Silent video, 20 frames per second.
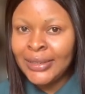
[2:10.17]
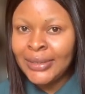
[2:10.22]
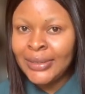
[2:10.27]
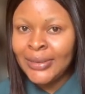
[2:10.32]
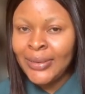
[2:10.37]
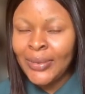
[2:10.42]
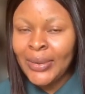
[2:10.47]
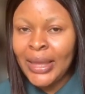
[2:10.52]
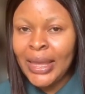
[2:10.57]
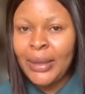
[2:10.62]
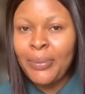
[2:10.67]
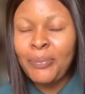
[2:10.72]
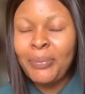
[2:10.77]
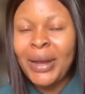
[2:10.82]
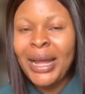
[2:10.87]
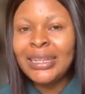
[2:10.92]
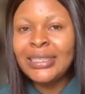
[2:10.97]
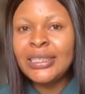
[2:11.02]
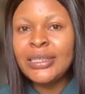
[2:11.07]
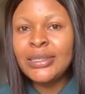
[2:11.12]
okay,
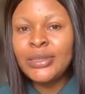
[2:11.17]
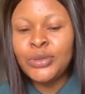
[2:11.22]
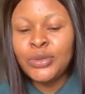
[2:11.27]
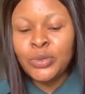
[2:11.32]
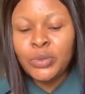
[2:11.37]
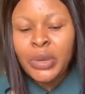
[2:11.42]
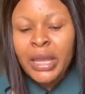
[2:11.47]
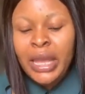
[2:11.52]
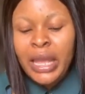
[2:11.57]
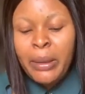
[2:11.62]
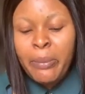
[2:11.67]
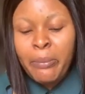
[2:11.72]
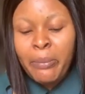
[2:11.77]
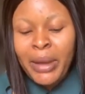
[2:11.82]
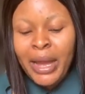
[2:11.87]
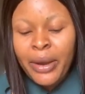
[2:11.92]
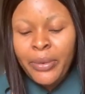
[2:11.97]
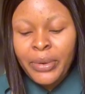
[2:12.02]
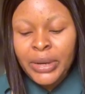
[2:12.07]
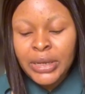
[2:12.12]
parties to a
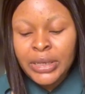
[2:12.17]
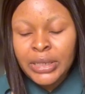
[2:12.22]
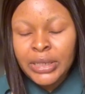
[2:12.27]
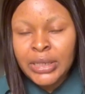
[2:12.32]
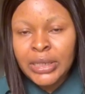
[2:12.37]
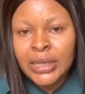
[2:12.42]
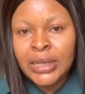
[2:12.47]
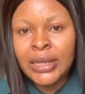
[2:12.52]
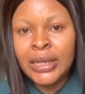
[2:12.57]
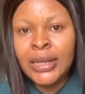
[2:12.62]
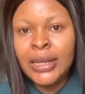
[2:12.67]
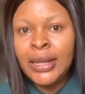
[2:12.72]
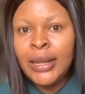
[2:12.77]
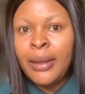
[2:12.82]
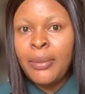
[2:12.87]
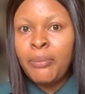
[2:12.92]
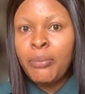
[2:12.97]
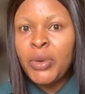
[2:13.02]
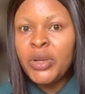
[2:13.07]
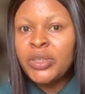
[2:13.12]
marriage
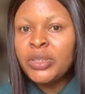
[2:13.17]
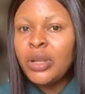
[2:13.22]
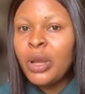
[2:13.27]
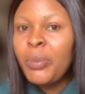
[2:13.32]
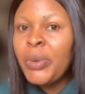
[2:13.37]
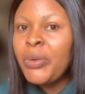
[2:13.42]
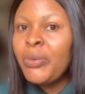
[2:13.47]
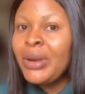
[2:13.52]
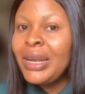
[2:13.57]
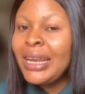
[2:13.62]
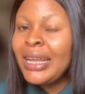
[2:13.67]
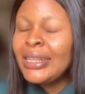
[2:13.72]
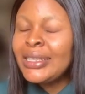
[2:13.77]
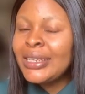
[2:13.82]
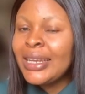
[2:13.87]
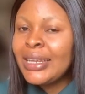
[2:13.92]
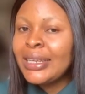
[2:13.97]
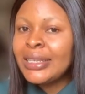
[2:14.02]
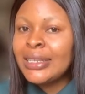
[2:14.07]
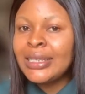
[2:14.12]
must not be
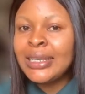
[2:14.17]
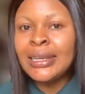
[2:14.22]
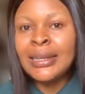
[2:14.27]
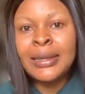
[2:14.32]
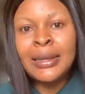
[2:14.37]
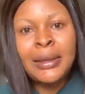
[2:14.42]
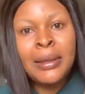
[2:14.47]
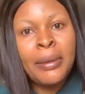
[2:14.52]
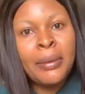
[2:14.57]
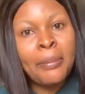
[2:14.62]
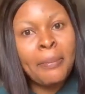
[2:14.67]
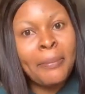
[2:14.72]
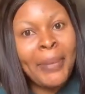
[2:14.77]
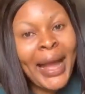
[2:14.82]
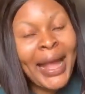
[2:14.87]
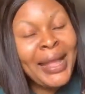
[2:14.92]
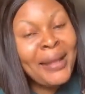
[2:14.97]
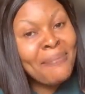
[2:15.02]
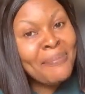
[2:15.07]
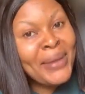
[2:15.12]
related
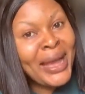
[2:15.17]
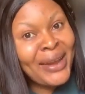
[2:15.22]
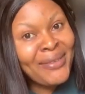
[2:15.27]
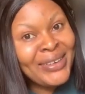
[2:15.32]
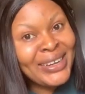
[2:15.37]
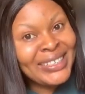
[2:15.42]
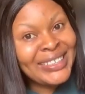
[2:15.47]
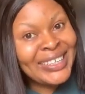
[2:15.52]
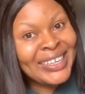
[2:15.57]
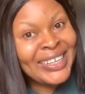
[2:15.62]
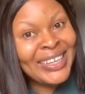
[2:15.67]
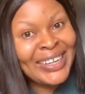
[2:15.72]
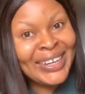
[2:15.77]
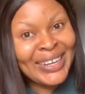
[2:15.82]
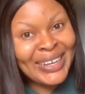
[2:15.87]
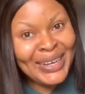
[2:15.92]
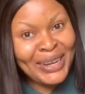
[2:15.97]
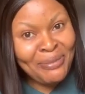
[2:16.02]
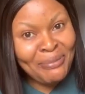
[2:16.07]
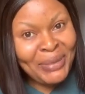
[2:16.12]
by marriage.
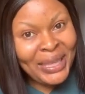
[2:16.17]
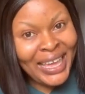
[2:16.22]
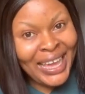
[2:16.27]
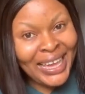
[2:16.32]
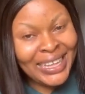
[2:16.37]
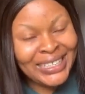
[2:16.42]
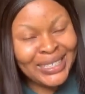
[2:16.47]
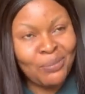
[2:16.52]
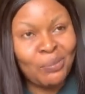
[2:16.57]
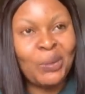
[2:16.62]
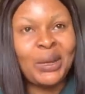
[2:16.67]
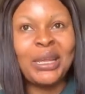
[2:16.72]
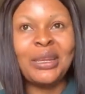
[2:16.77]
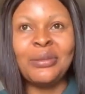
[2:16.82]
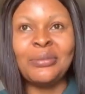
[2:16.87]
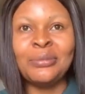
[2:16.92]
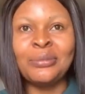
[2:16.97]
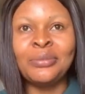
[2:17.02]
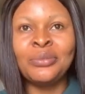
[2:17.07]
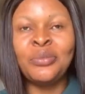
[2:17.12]
Let me
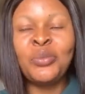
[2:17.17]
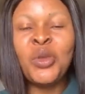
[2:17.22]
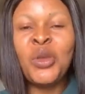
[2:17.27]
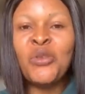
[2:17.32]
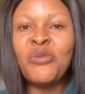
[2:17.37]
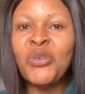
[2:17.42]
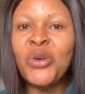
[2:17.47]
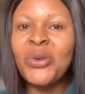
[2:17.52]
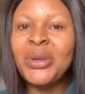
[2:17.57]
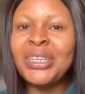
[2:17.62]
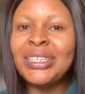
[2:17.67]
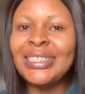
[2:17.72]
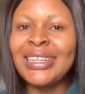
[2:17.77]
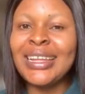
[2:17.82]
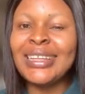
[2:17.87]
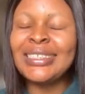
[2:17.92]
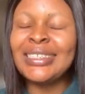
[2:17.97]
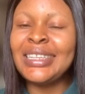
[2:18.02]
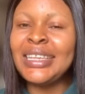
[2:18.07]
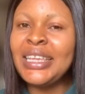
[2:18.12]
explain. For
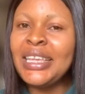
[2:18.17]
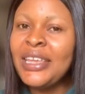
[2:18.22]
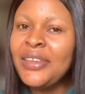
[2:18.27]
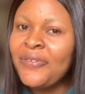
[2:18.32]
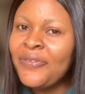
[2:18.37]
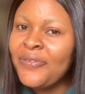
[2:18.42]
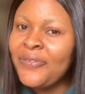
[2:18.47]
instance, if